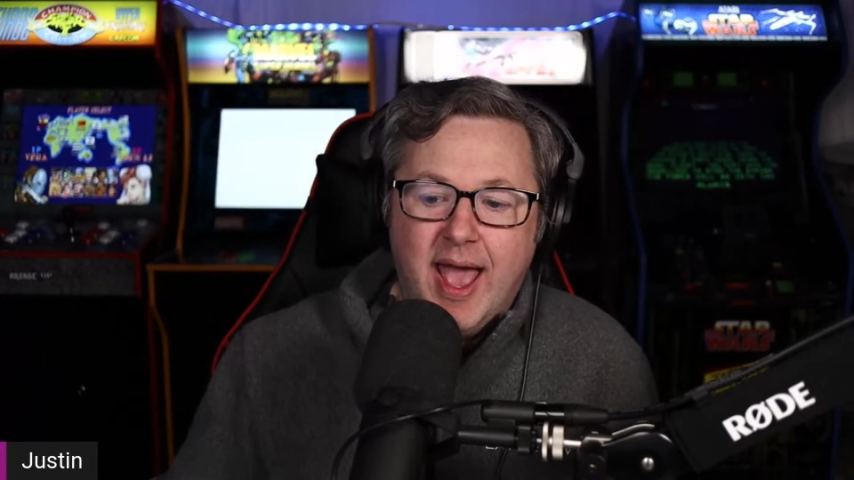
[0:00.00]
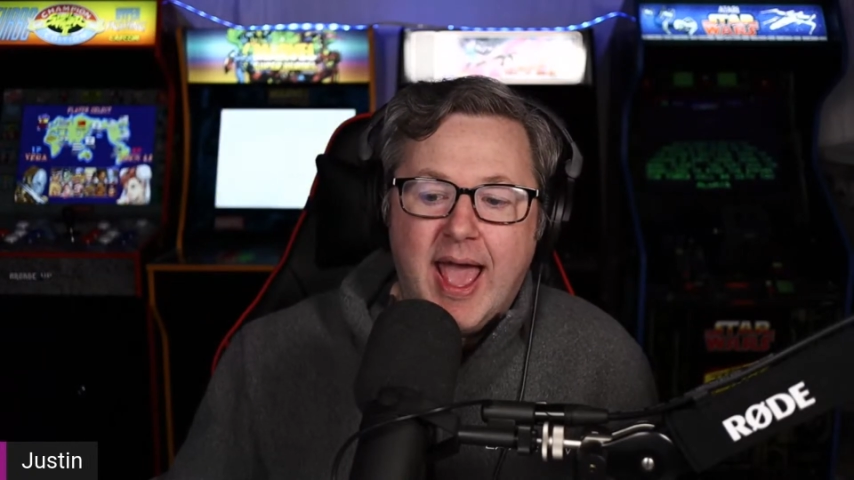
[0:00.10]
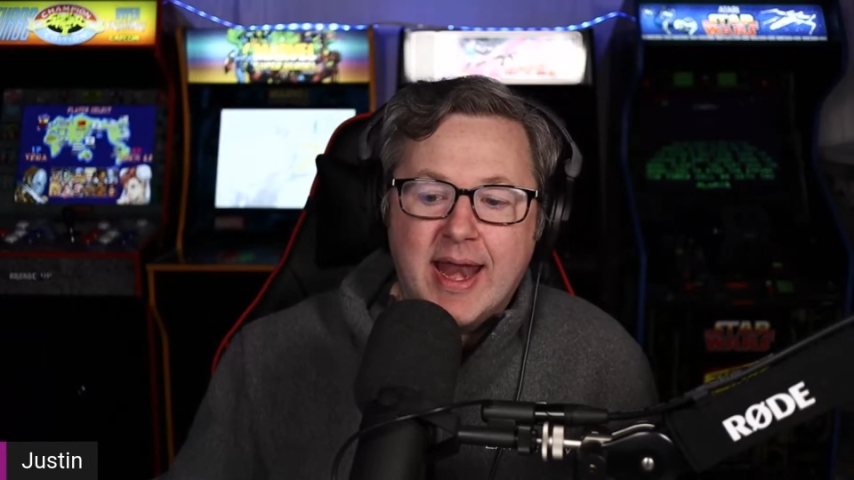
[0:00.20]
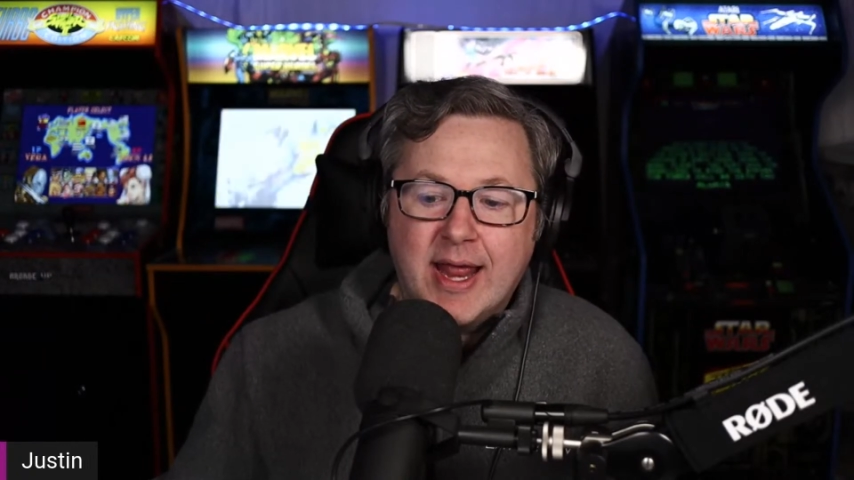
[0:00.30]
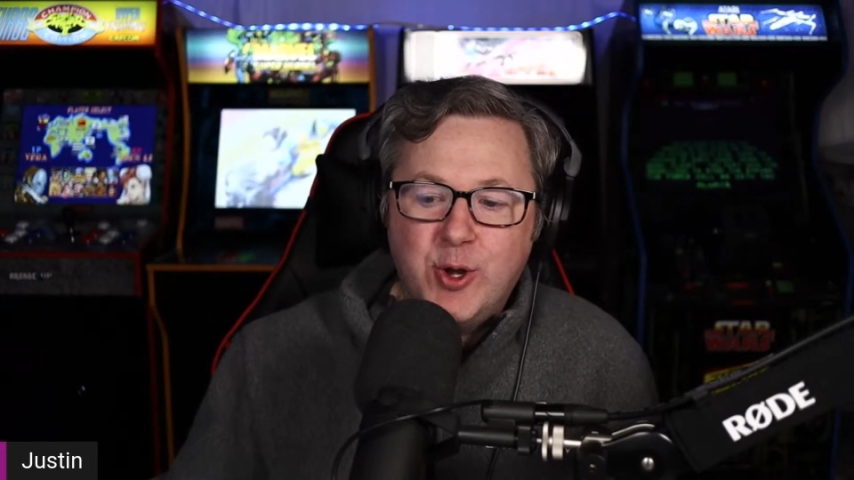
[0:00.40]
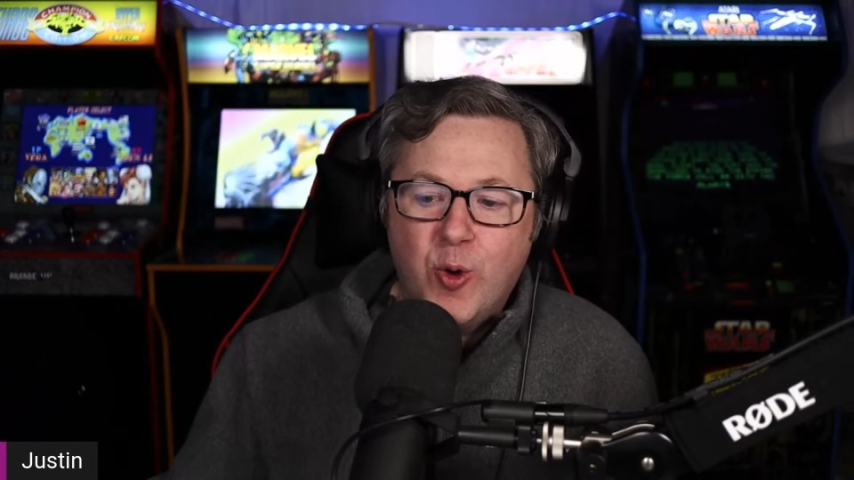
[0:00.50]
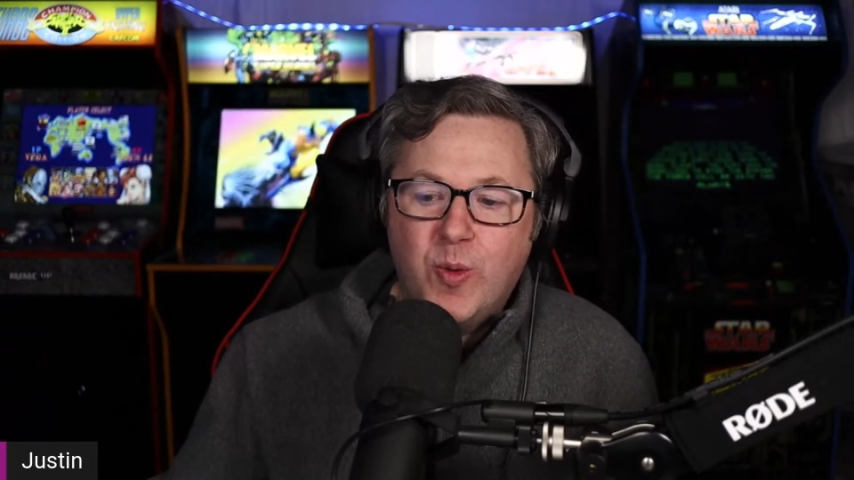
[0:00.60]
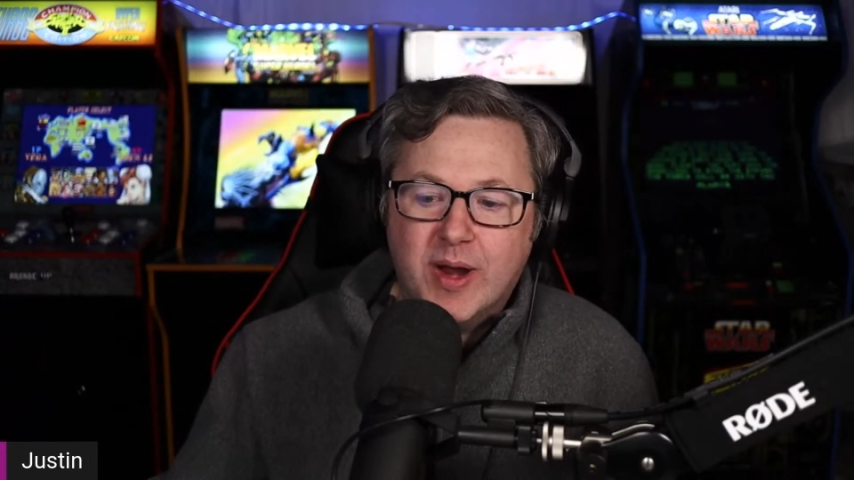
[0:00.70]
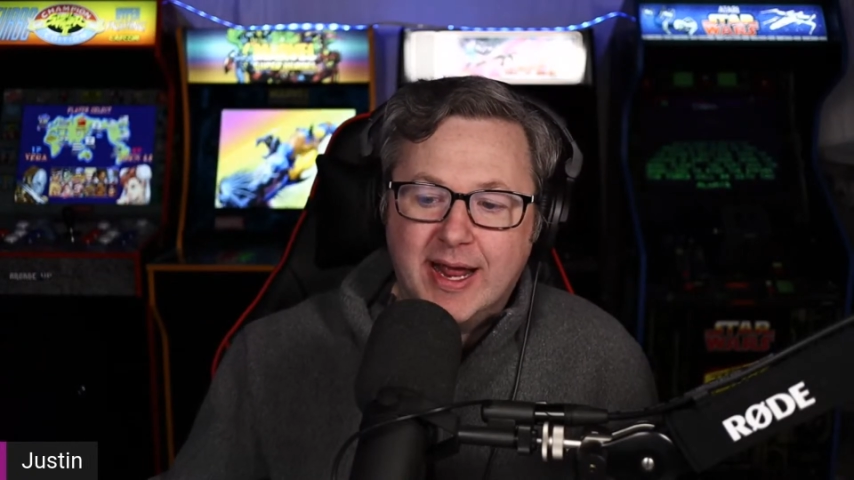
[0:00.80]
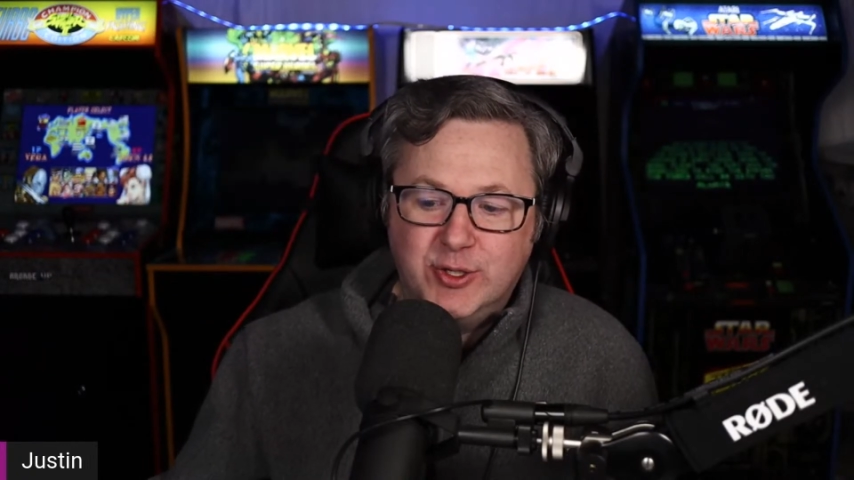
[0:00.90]
and I know
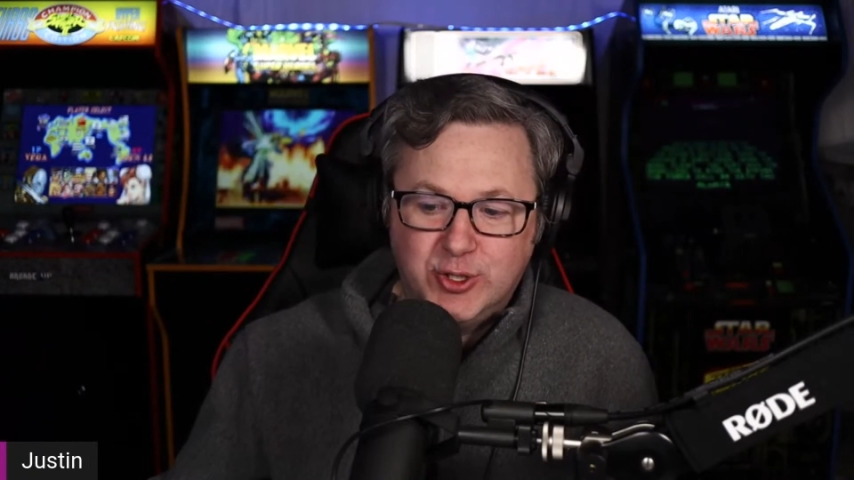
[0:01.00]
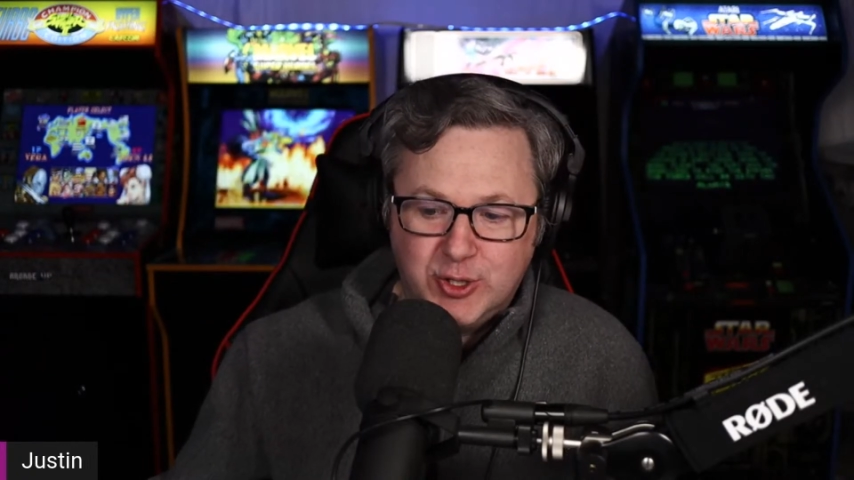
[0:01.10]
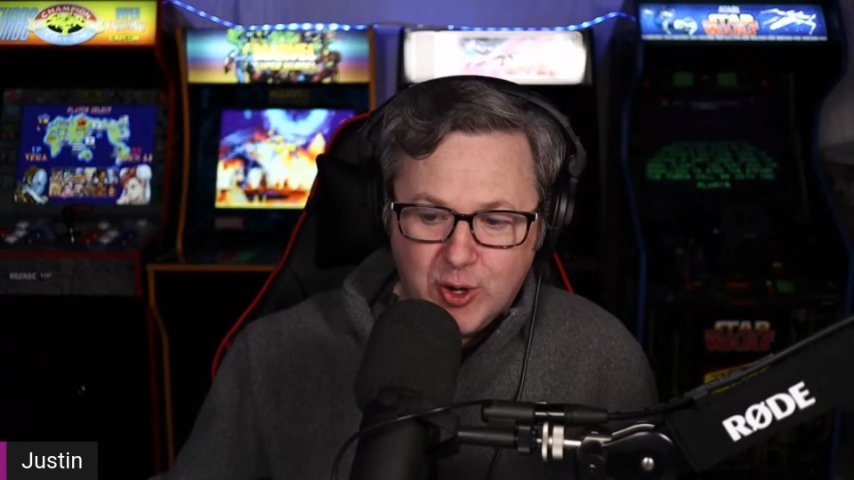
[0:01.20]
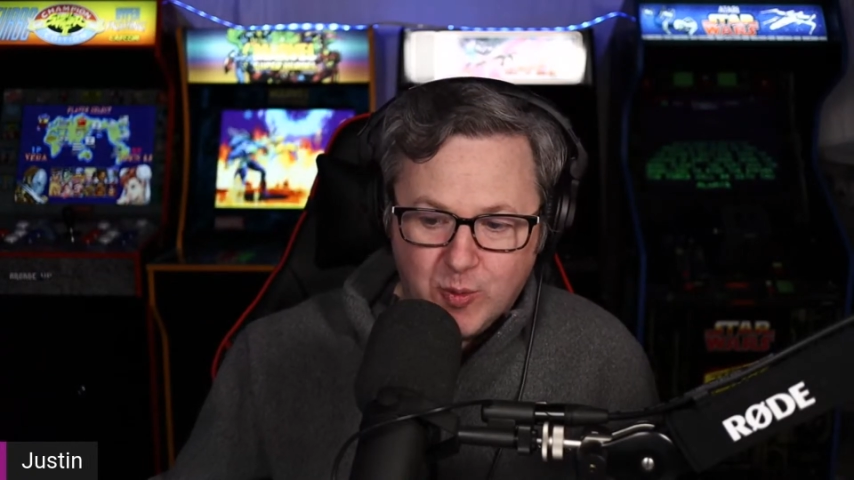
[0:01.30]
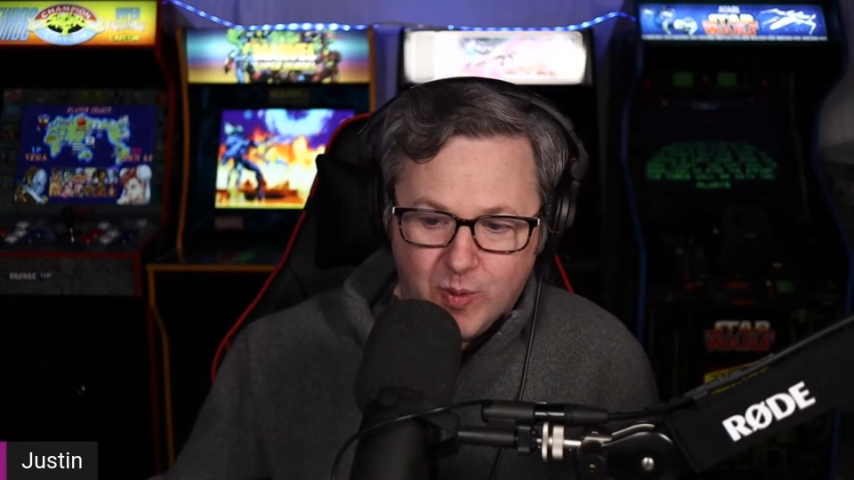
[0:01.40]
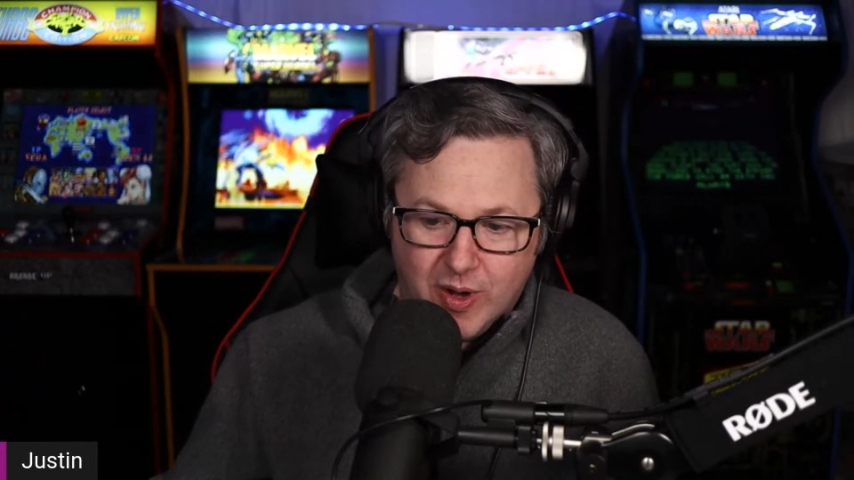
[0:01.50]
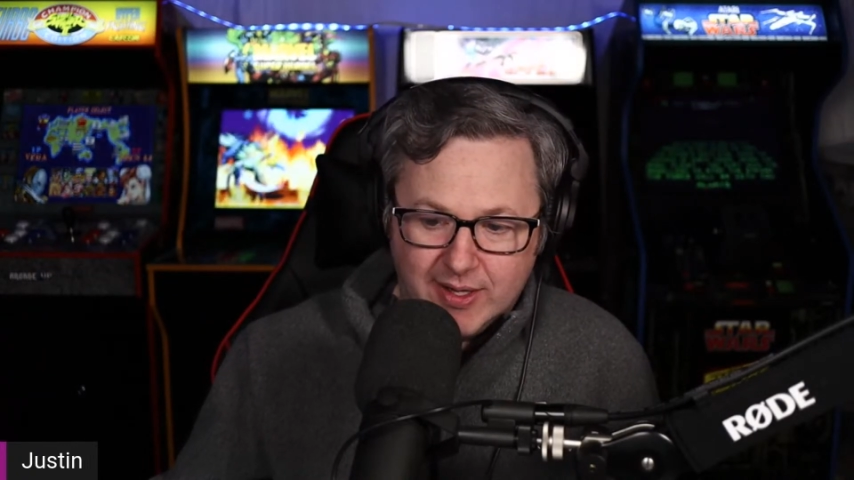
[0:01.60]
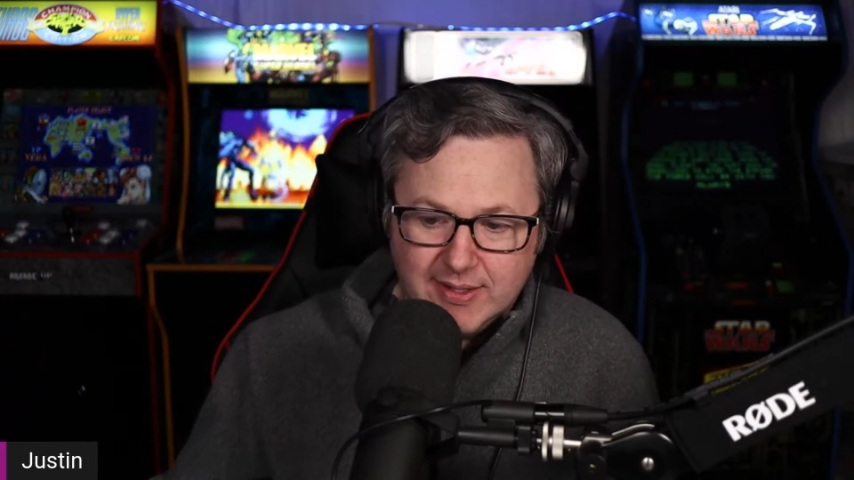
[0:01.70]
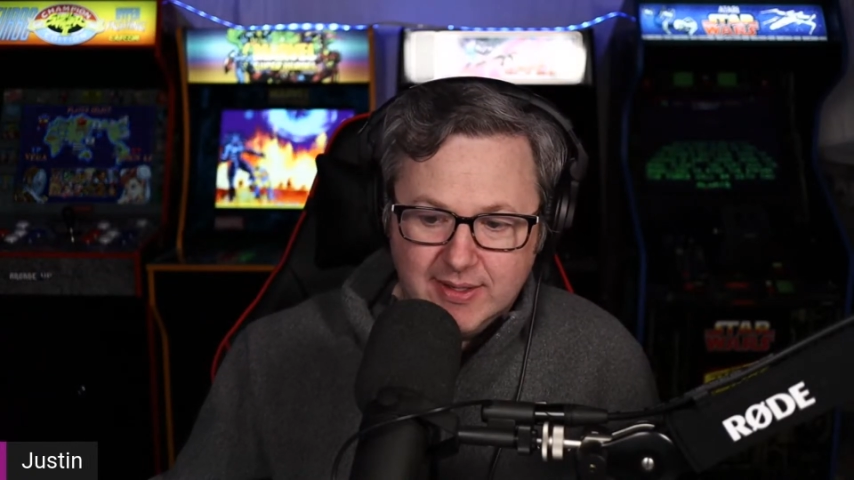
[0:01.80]
what I don't want.